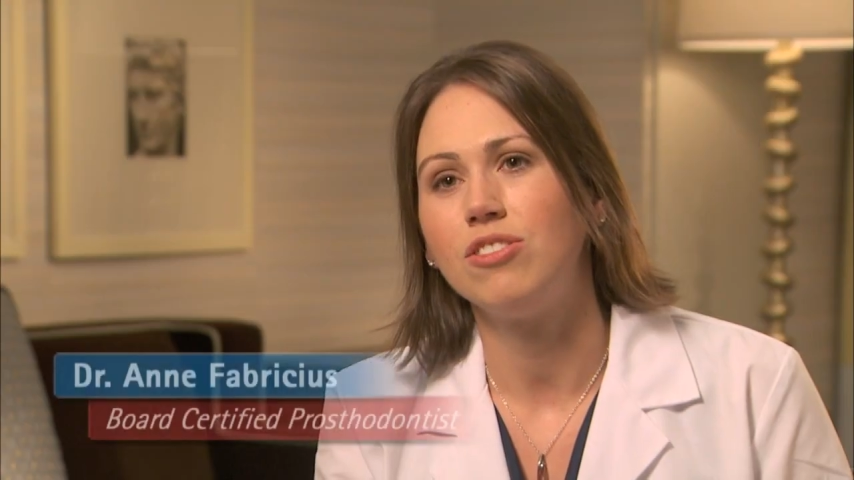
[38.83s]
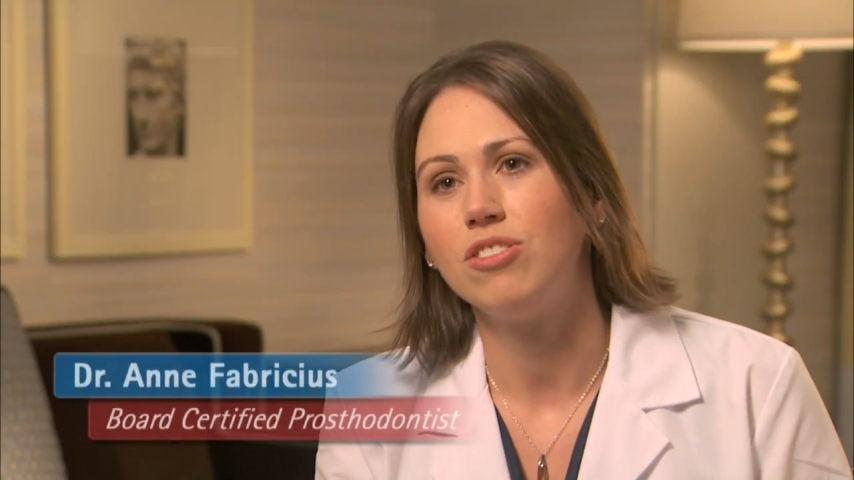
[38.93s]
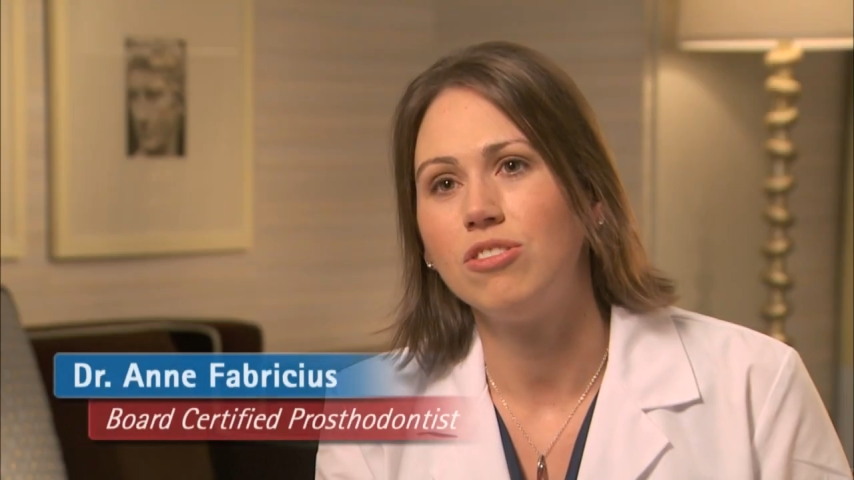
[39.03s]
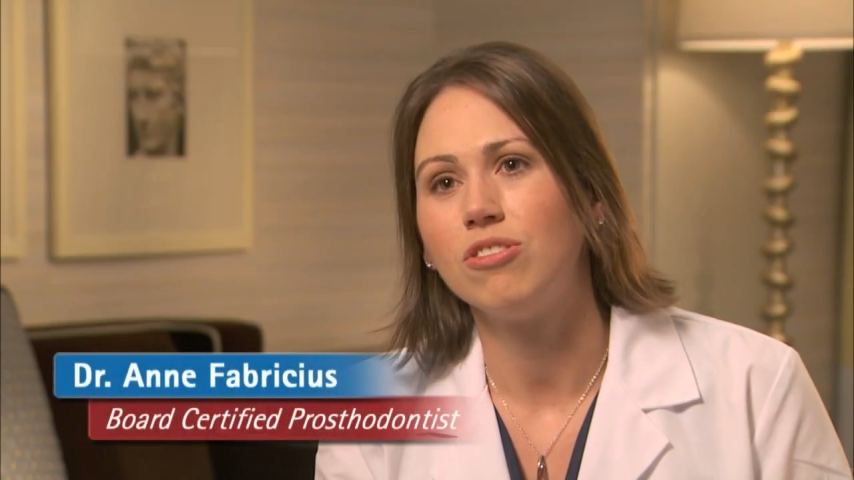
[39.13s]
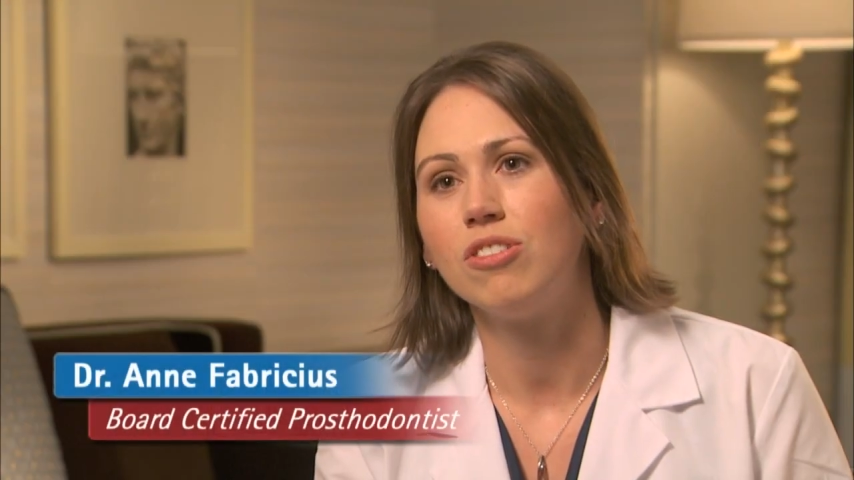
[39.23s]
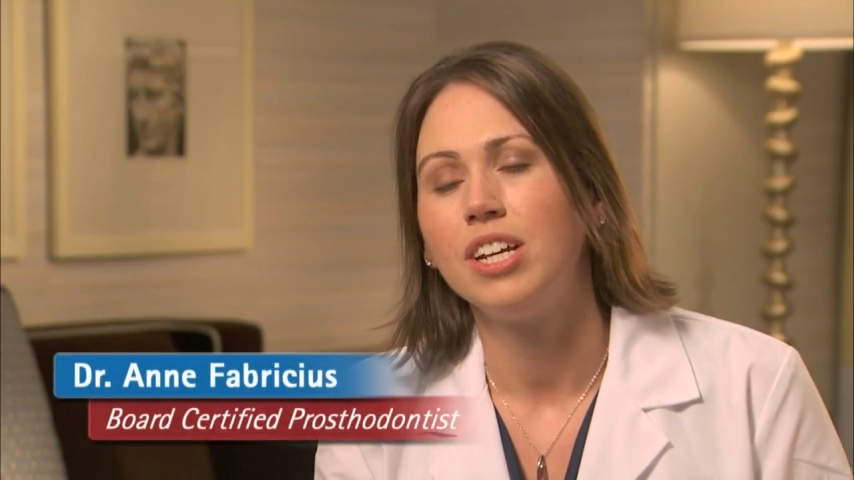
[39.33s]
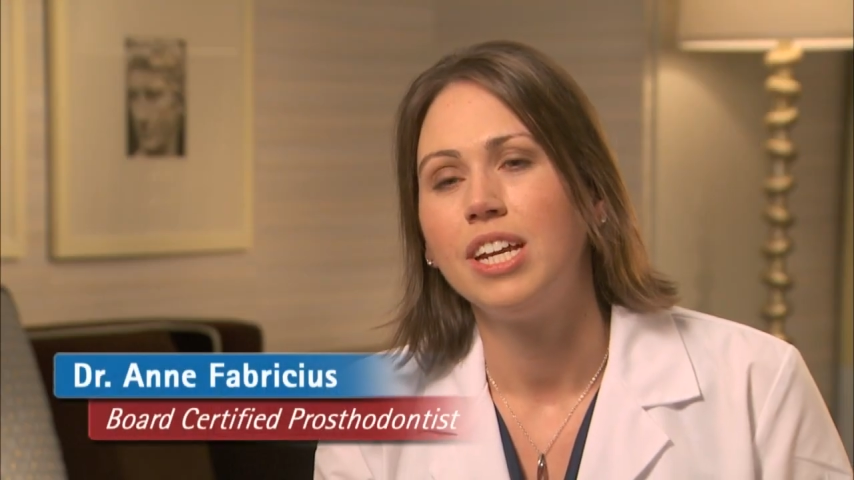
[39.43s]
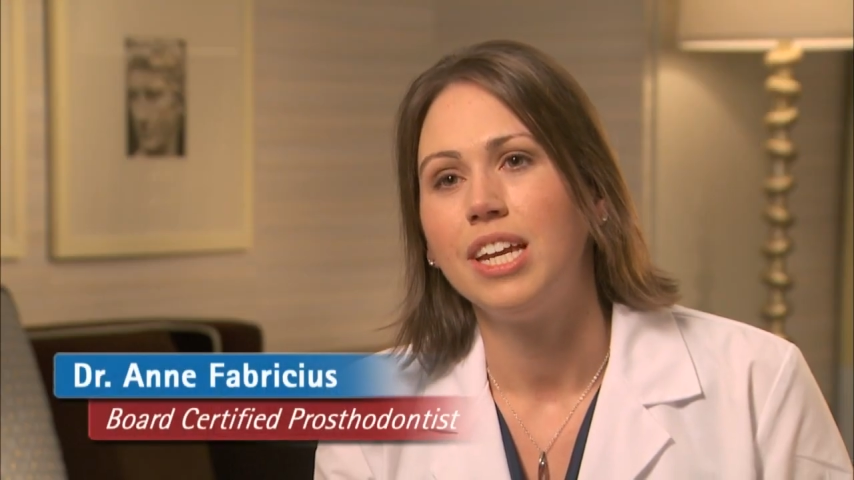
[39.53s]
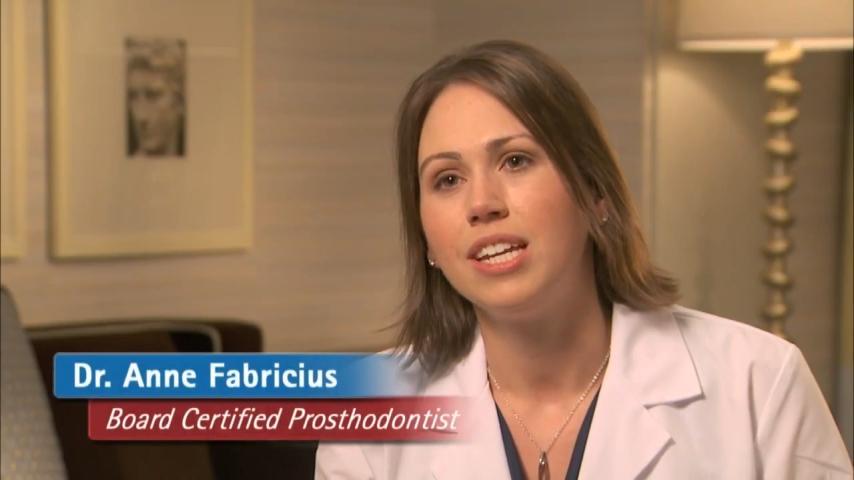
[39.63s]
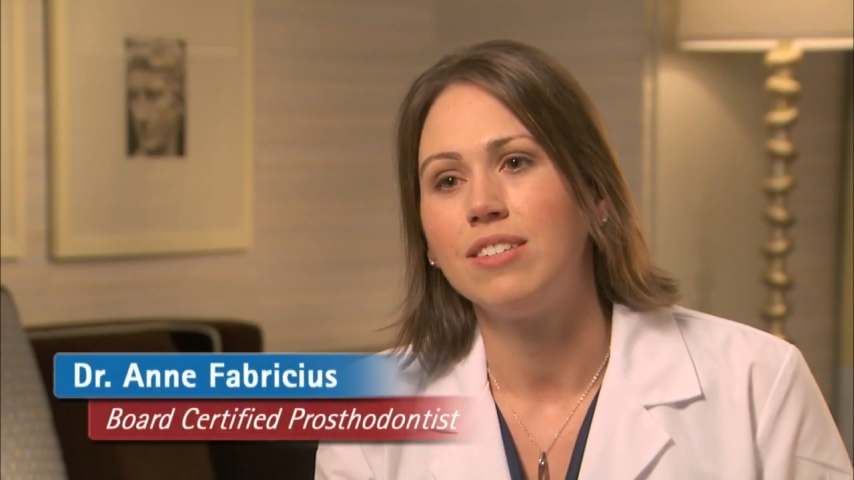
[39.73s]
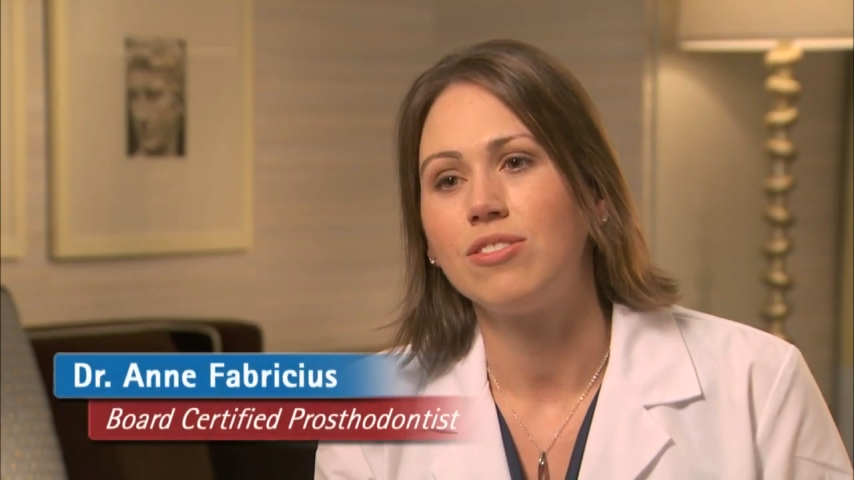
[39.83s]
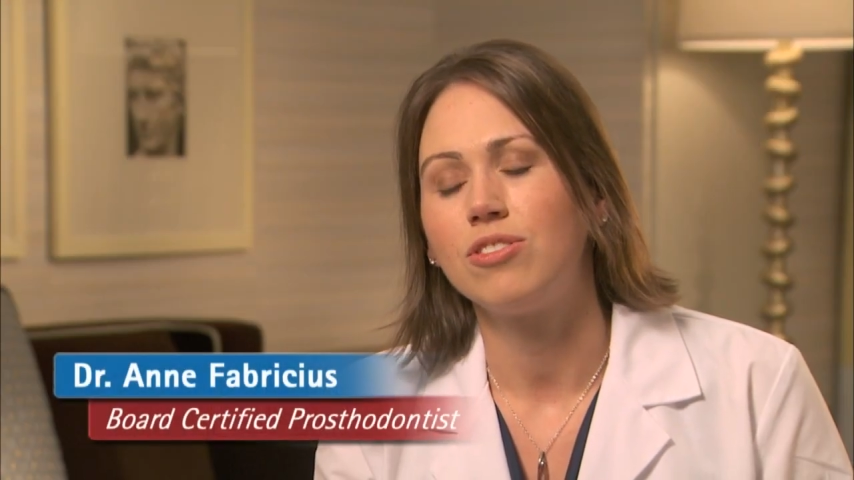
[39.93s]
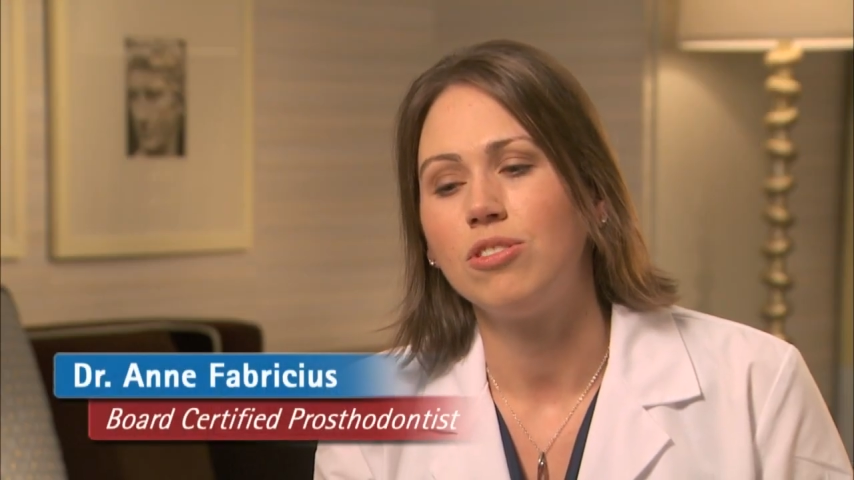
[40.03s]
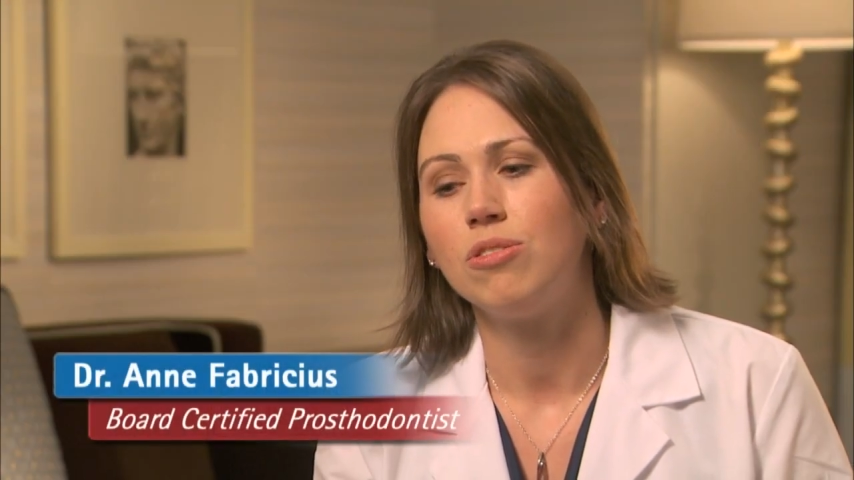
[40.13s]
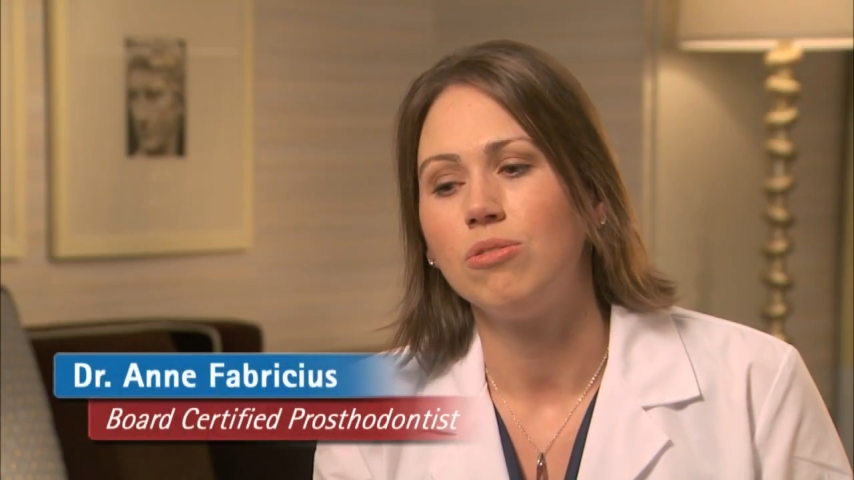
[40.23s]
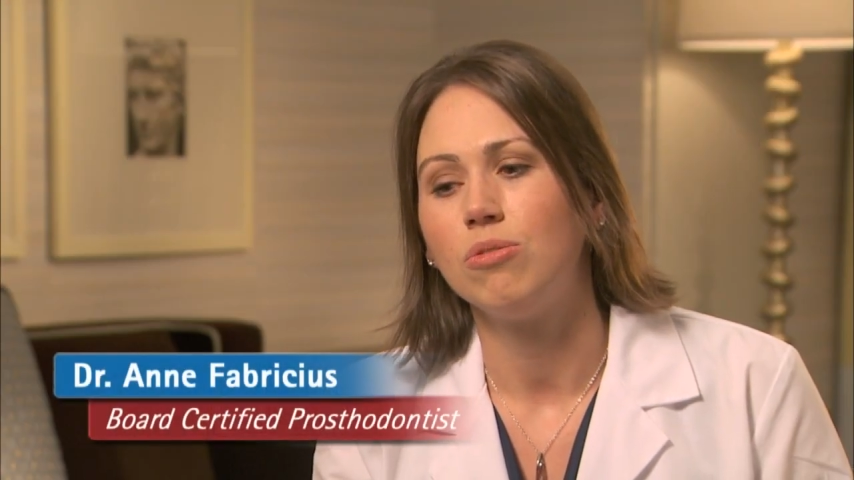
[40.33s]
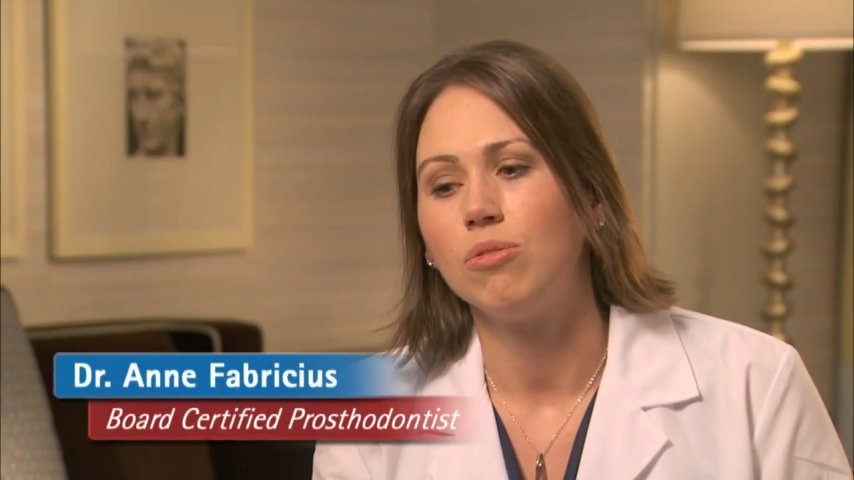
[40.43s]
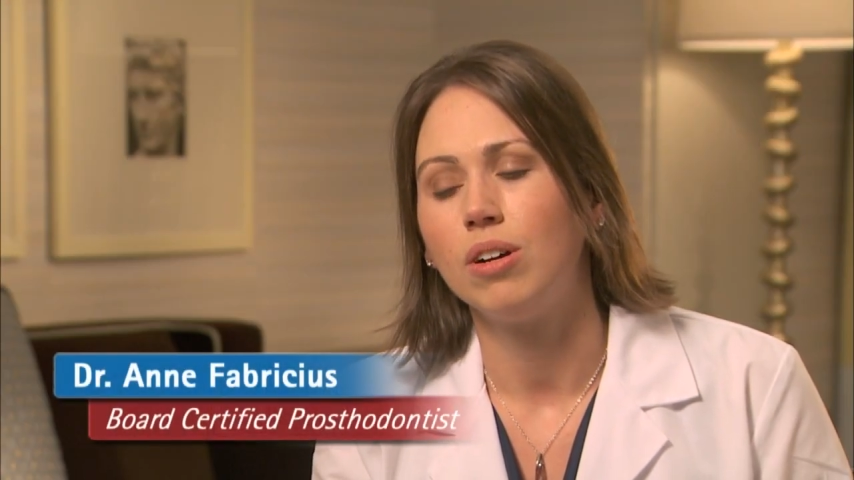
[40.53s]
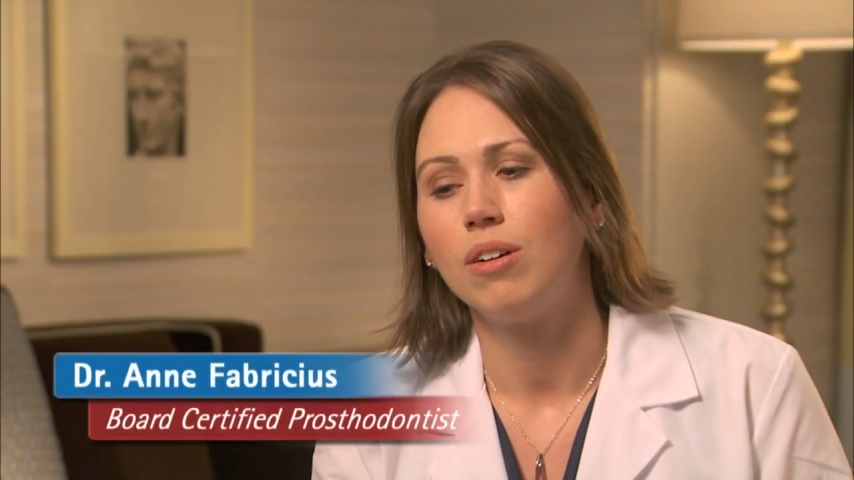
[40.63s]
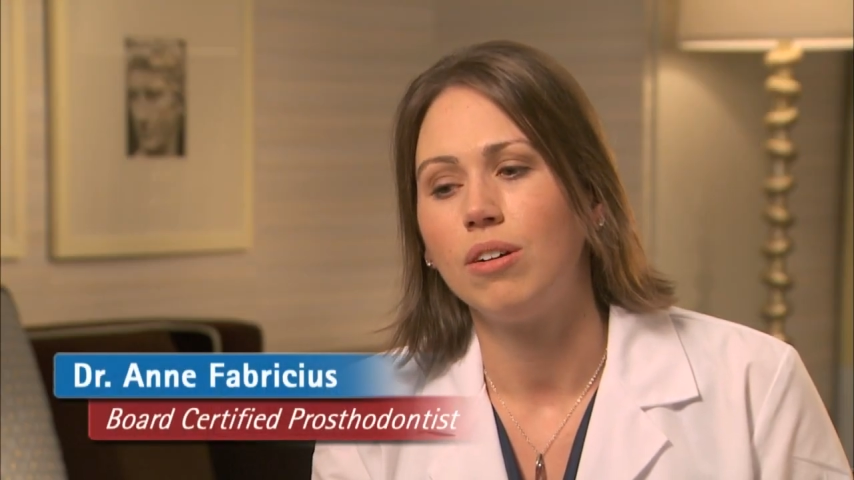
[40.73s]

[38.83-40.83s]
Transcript: do is to